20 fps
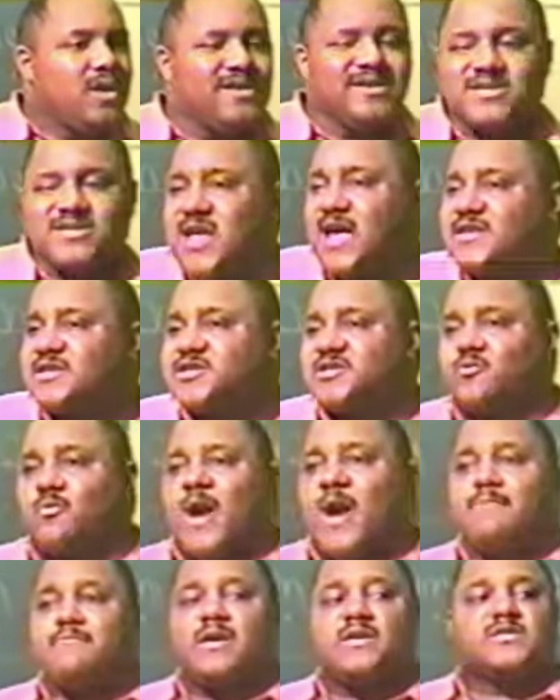And it's not just the
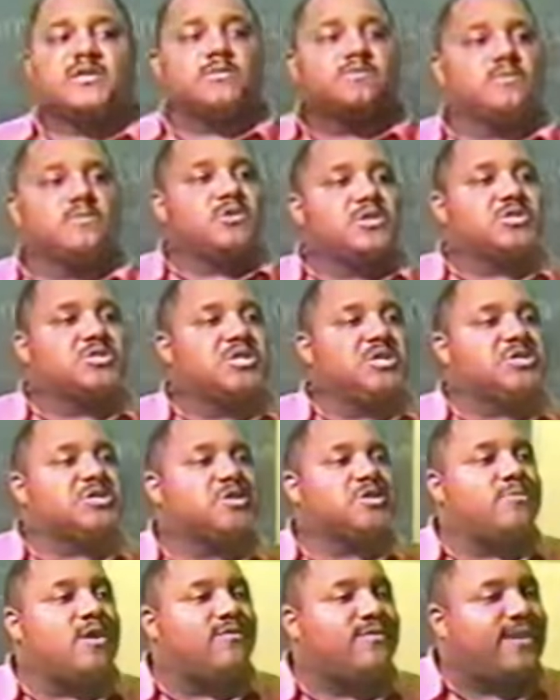white man system, the
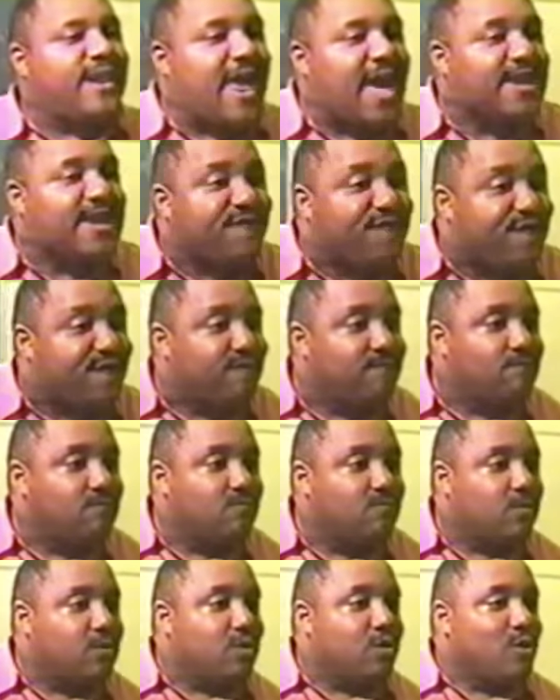system of life.
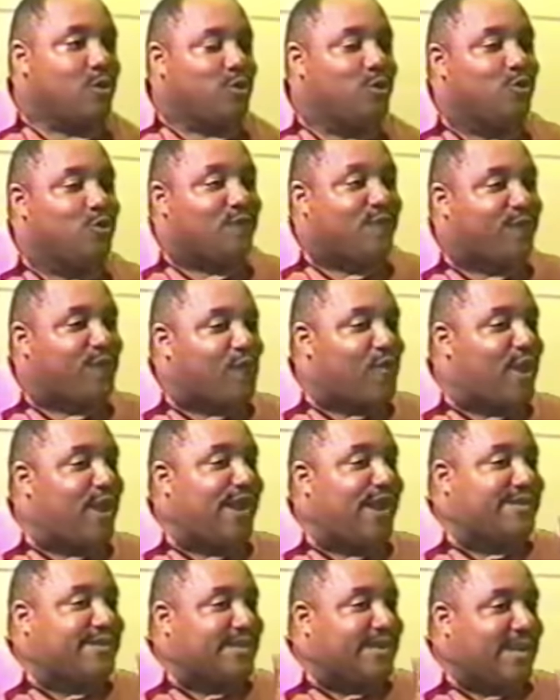You're
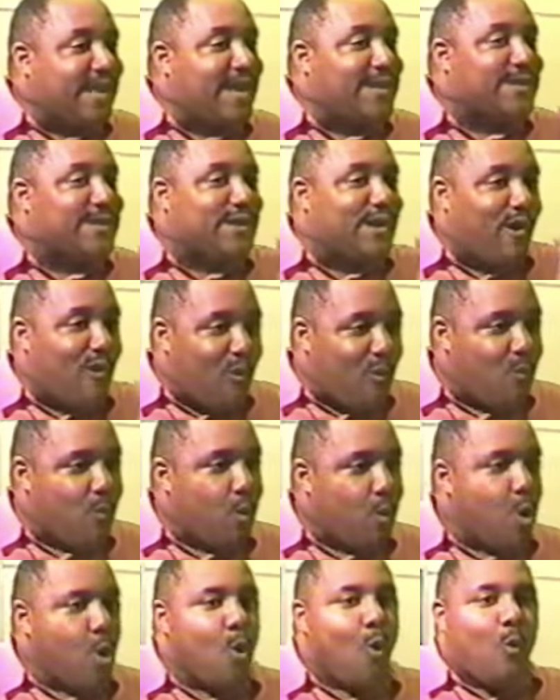afraid to let
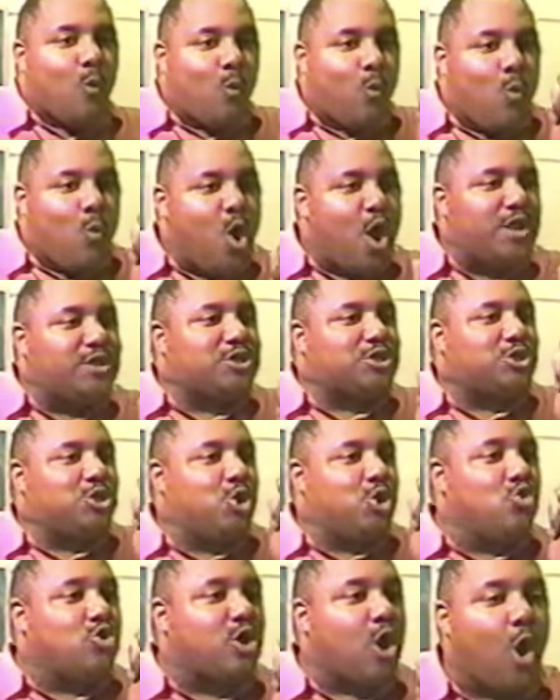go. Once
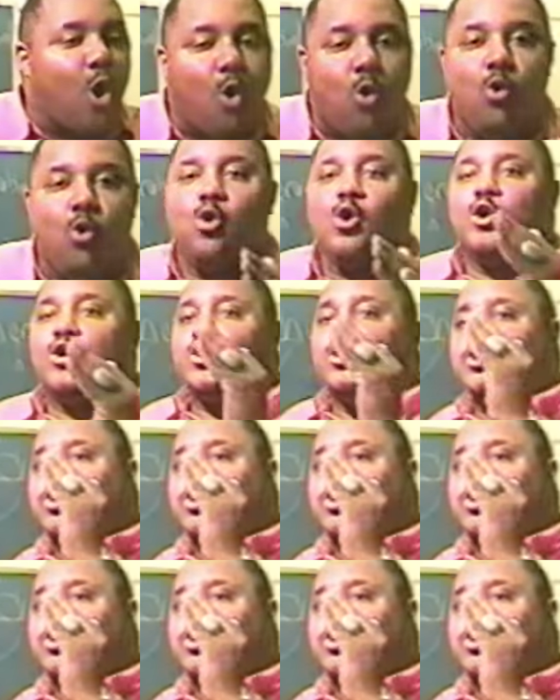you go